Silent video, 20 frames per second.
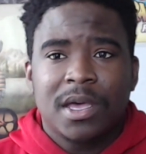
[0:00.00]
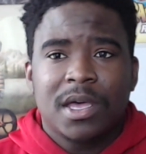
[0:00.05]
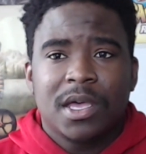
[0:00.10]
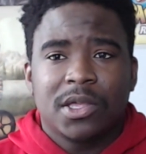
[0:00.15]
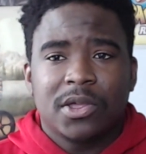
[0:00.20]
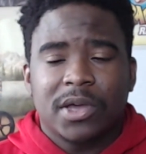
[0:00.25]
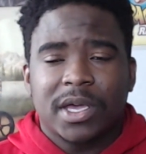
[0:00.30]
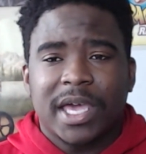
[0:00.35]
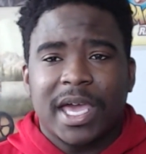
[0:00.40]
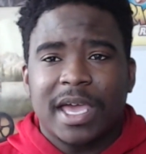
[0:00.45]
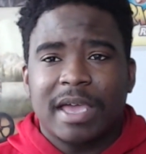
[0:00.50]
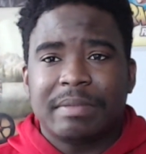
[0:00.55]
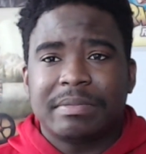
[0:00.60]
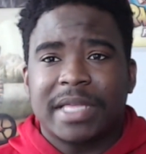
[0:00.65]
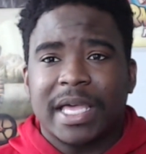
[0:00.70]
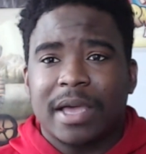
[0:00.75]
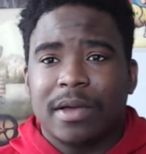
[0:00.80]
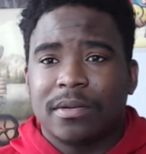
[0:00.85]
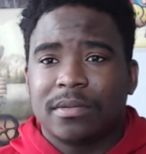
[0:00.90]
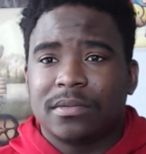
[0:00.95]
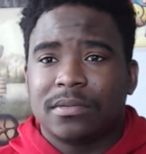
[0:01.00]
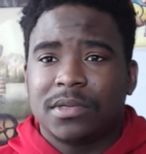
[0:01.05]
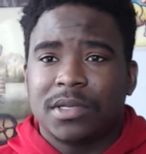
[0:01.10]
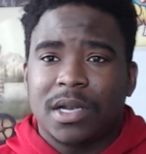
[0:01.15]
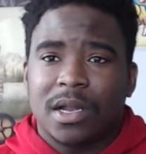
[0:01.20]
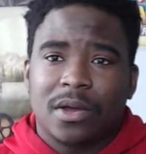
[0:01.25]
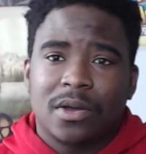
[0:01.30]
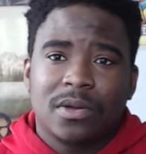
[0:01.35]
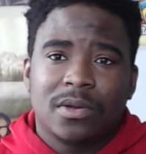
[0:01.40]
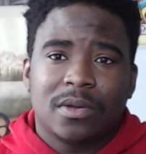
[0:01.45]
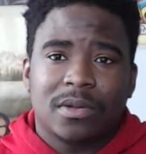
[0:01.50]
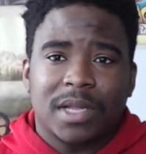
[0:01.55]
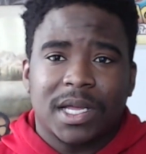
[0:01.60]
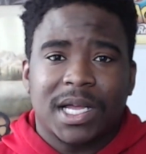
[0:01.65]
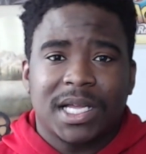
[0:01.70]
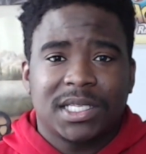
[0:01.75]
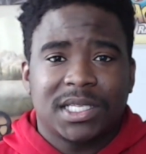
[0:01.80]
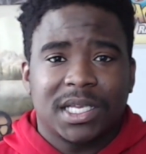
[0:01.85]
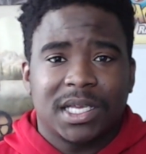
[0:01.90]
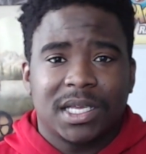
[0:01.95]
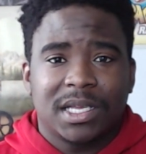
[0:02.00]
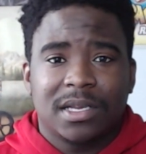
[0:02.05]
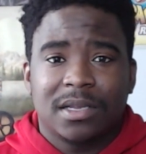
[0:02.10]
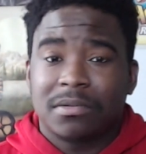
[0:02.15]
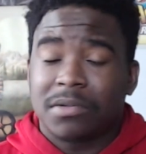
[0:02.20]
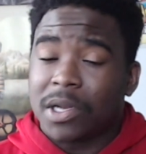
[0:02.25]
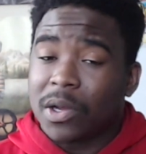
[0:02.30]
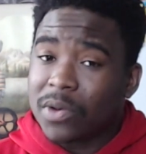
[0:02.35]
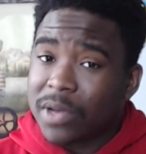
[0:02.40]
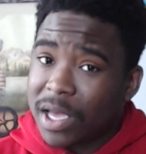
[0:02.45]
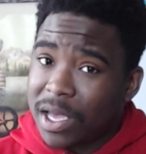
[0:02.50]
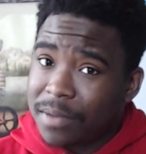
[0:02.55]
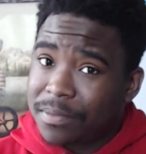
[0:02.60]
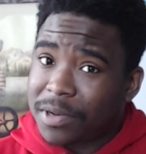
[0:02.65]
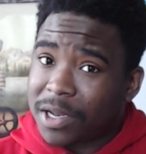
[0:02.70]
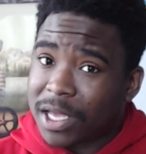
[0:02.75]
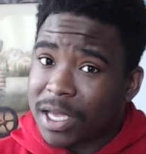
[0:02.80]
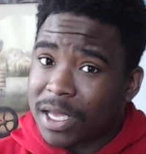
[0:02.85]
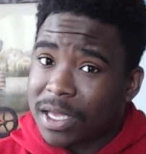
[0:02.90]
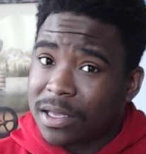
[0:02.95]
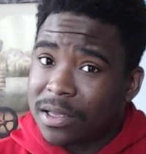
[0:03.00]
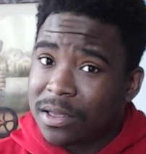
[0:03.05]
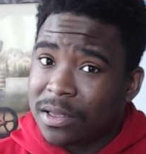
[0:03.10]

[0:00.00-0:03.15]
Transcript: Your game that, you know, like I said, no gameplay.